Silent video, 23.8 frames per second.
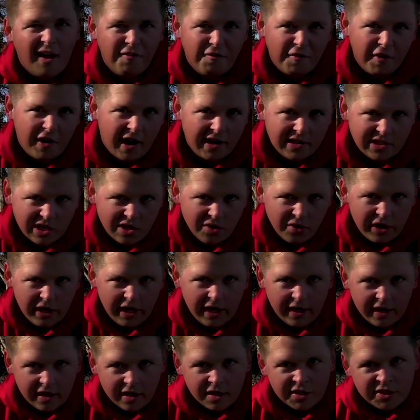I forgot to go
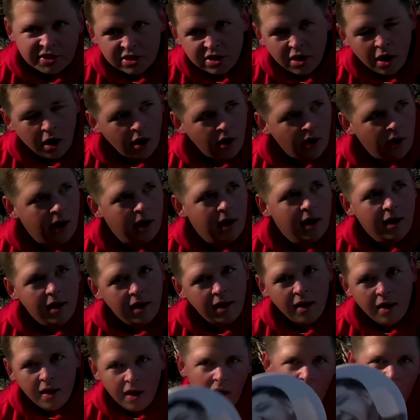get it, so
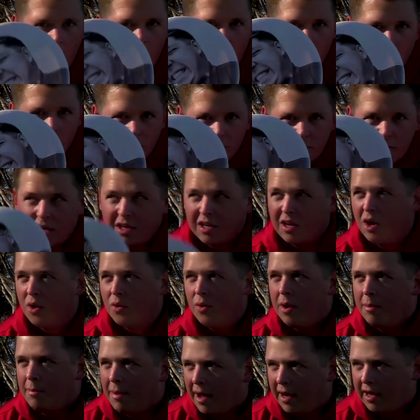just had to go
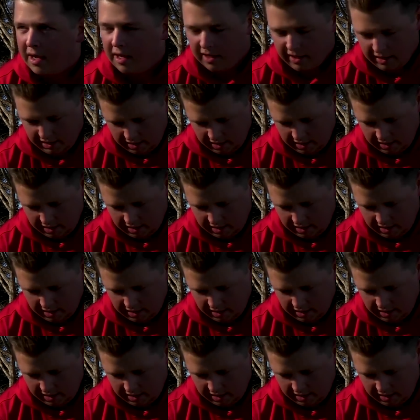run back and